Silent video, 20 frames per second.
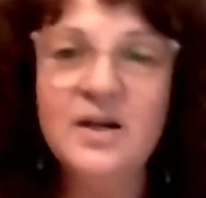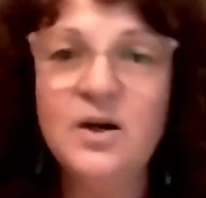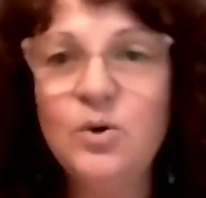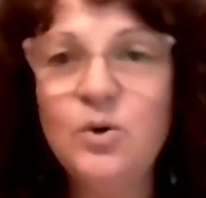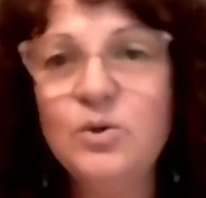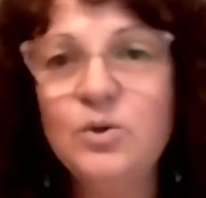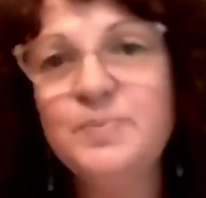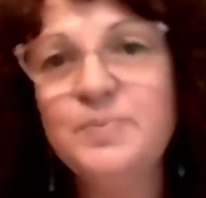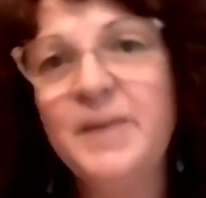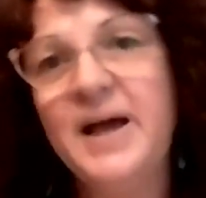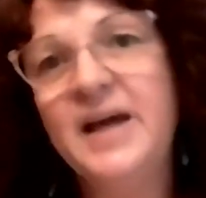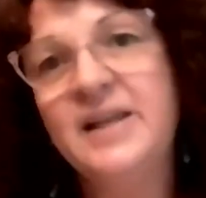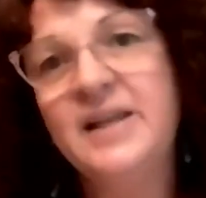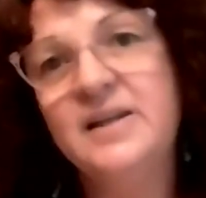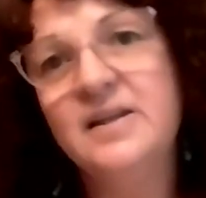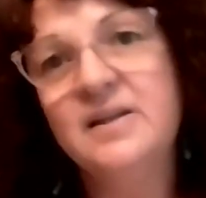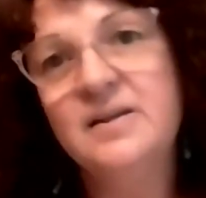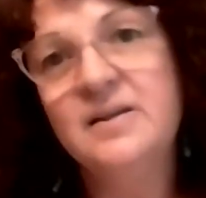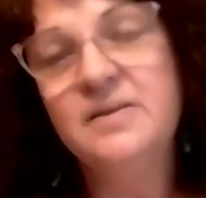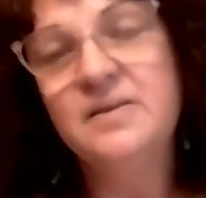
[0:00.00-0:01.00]
Old
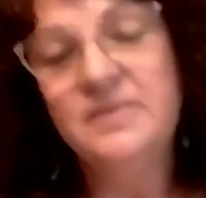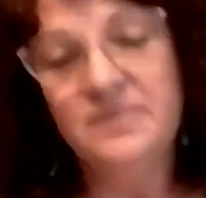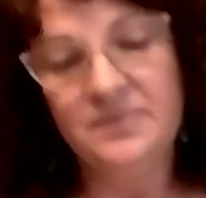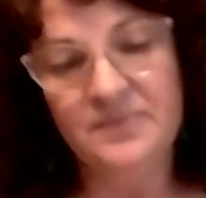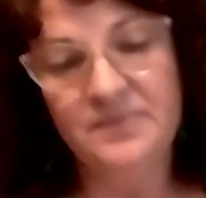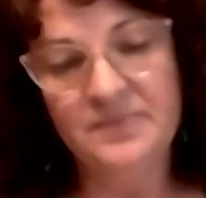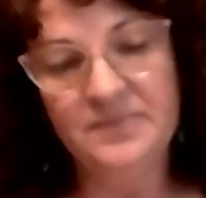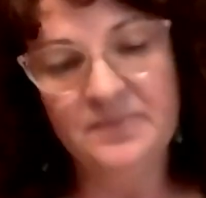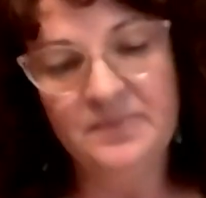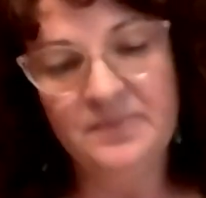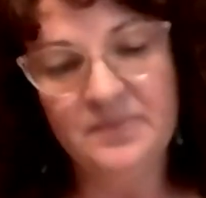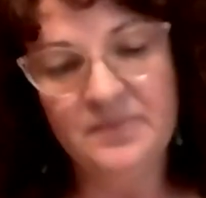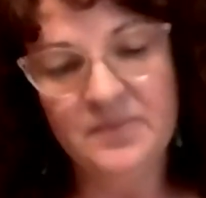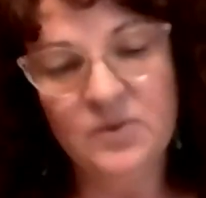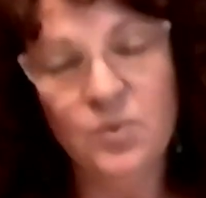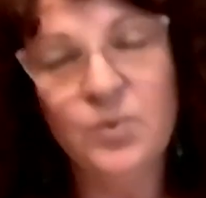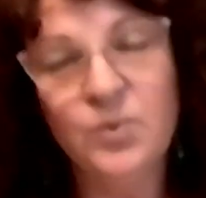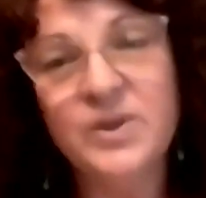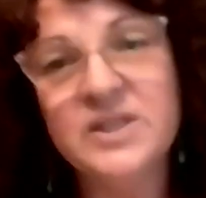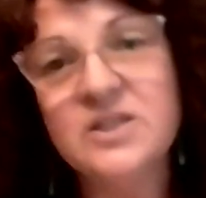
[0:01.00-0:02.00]
man,
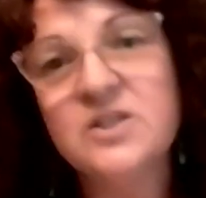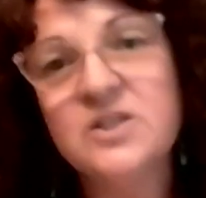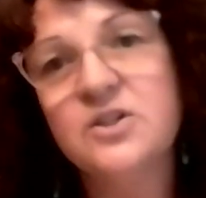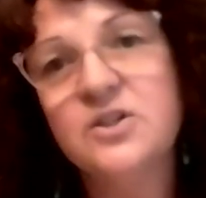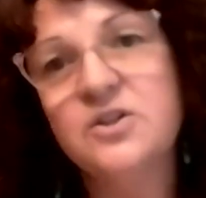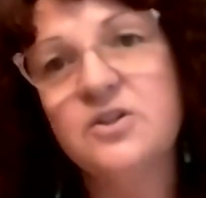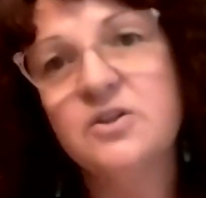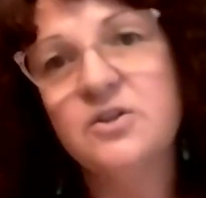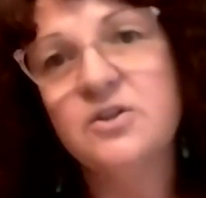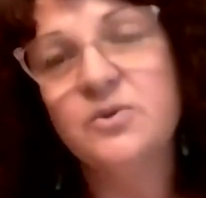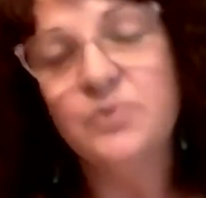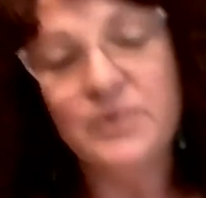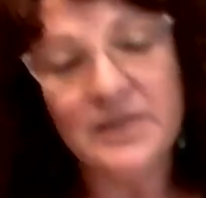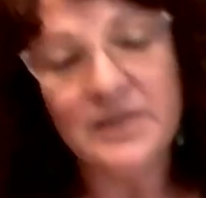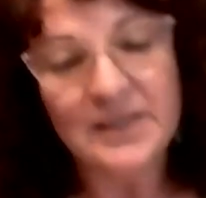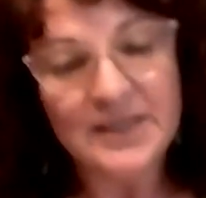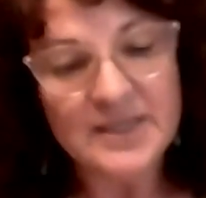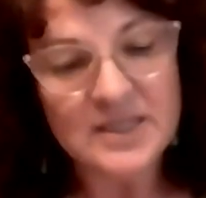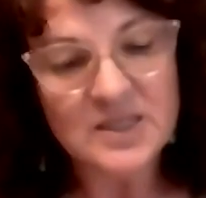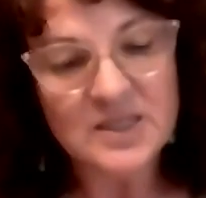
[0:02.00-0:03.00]
winter,
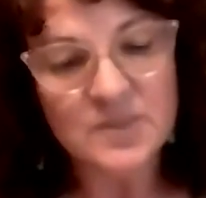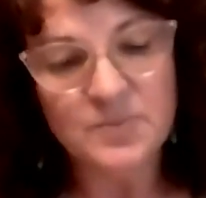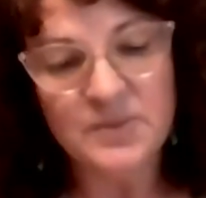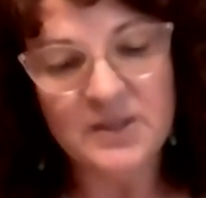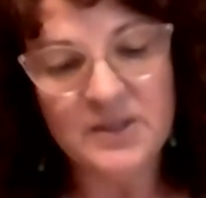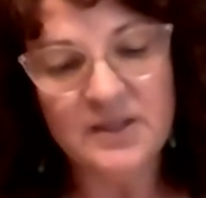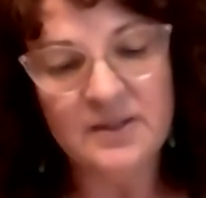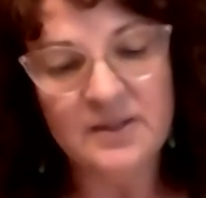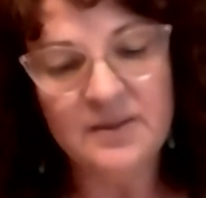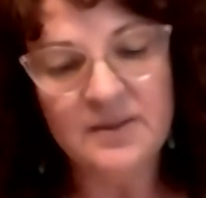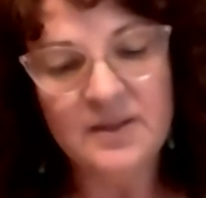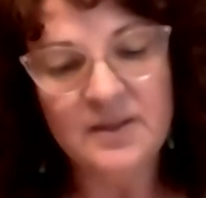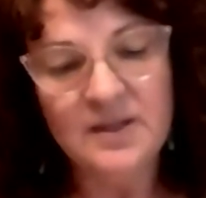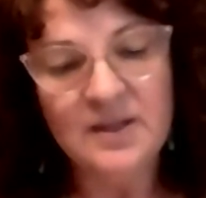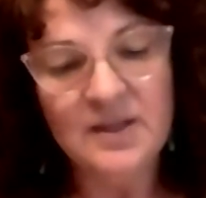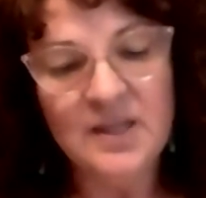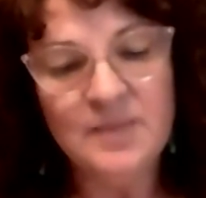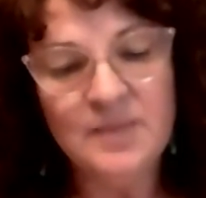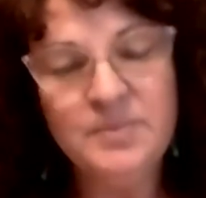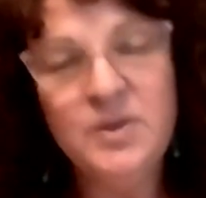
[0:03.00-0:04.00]
release me.
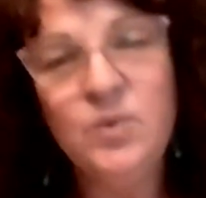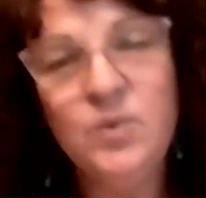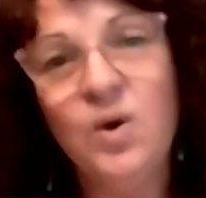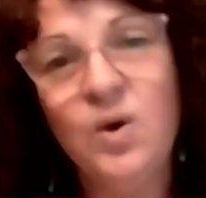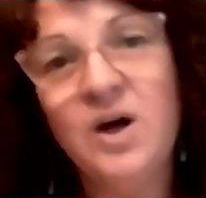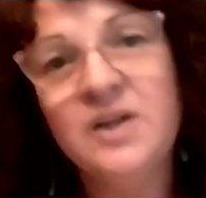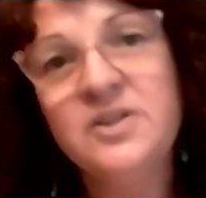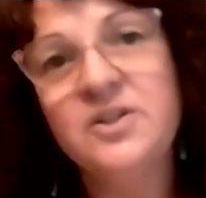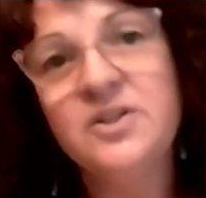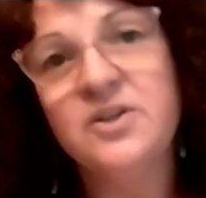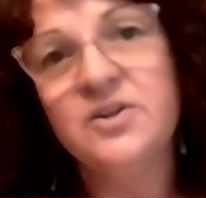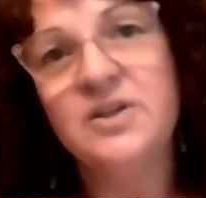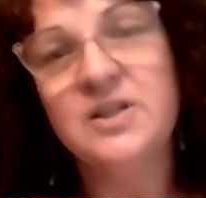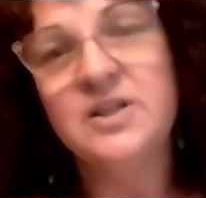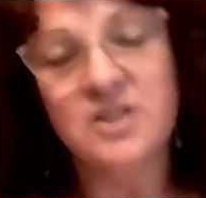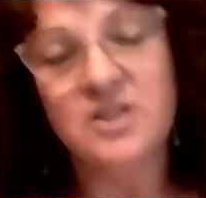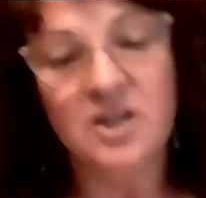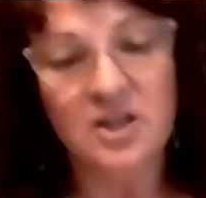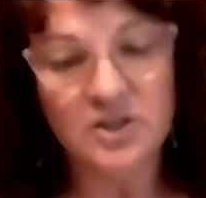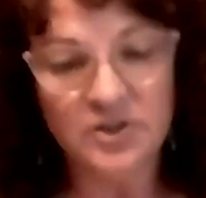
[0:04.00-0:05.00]
Let me wander in
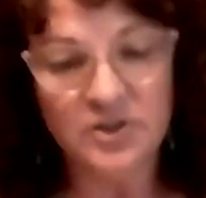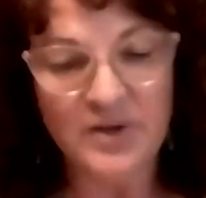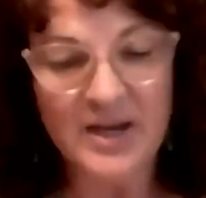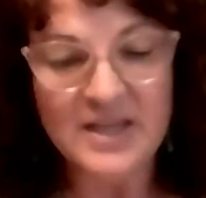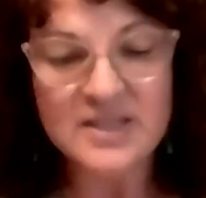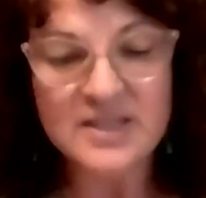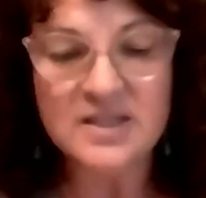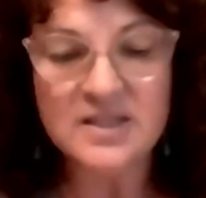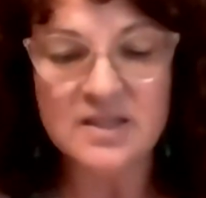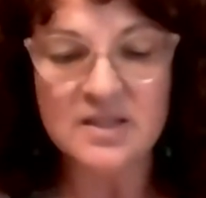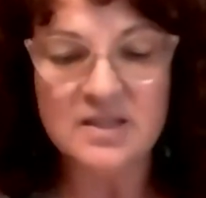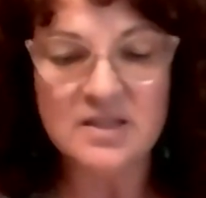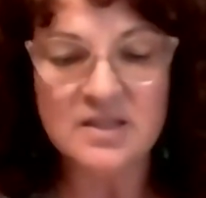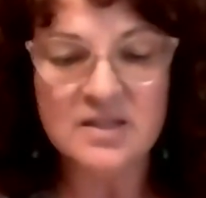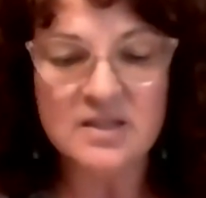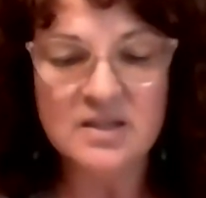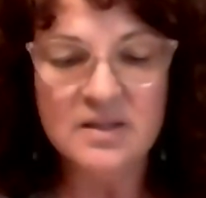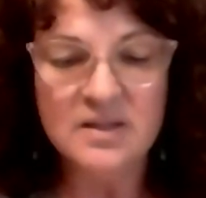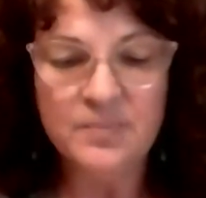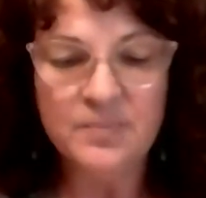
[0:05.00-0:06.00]
tall
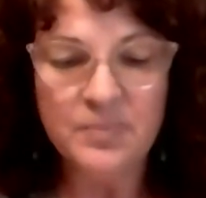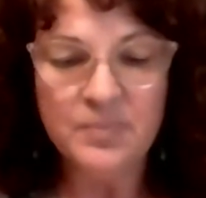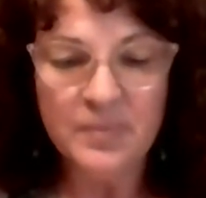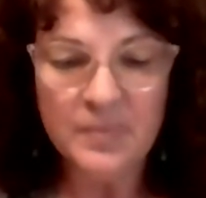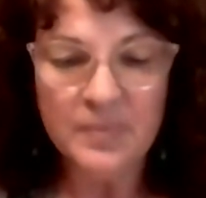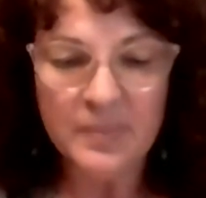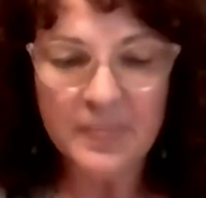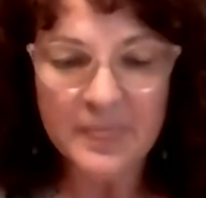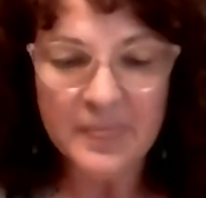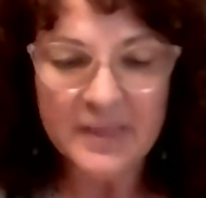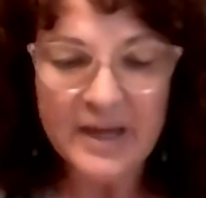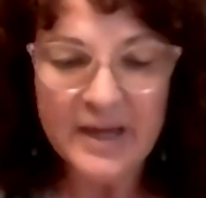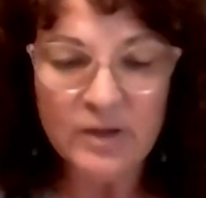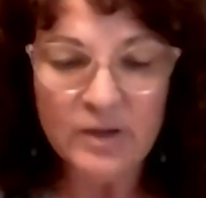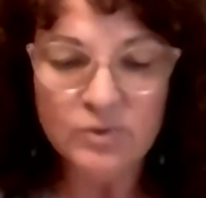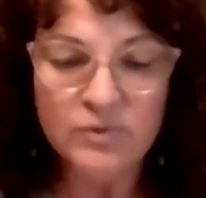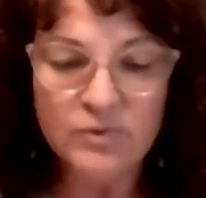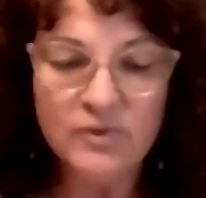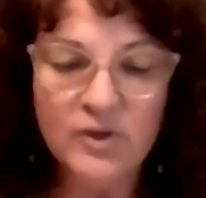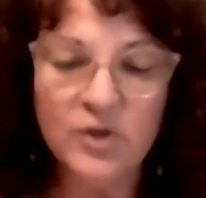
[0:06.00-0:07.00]
grasses,
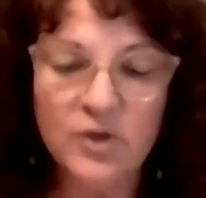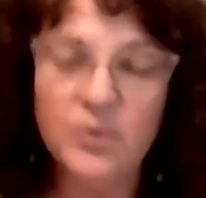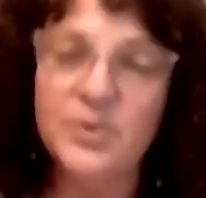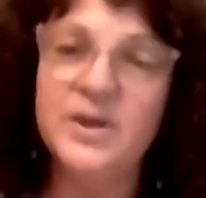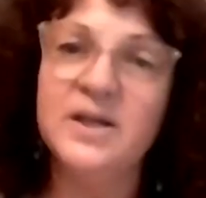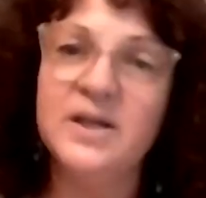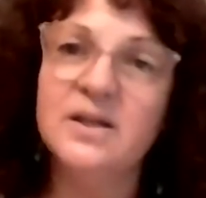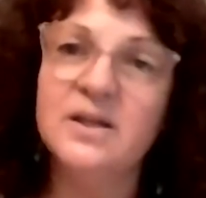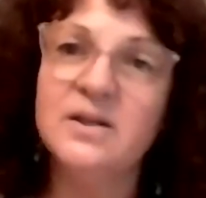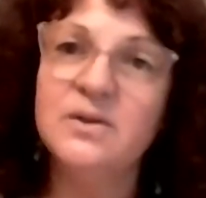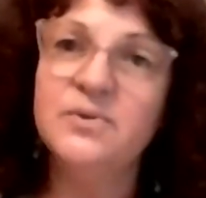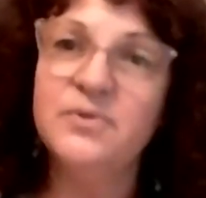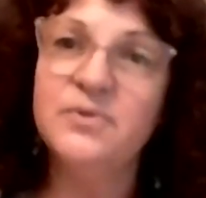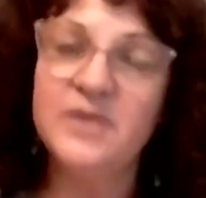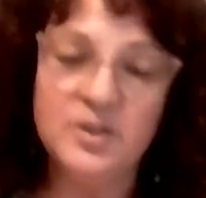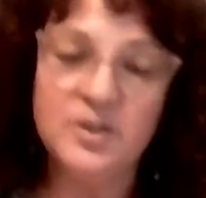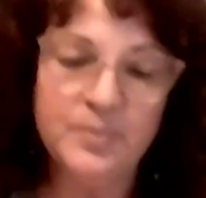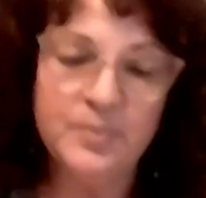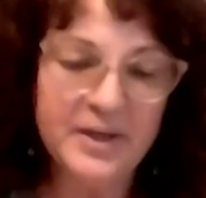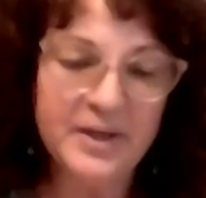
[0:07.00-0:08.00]
gown flowing,
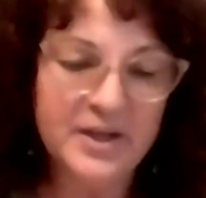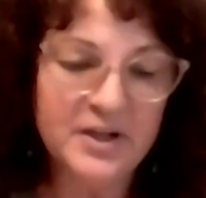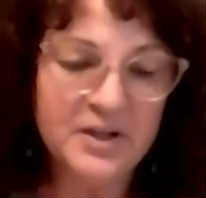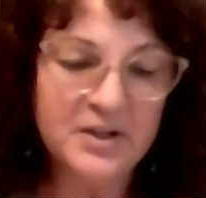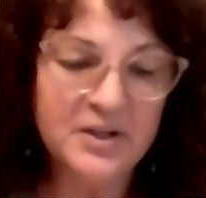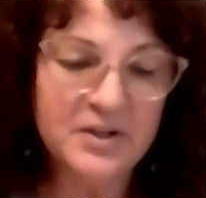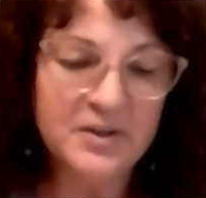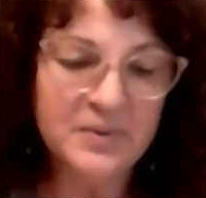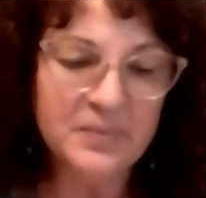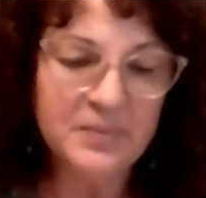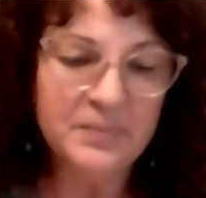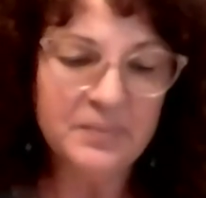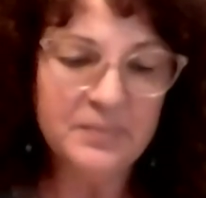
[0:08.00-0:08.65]
feet bare.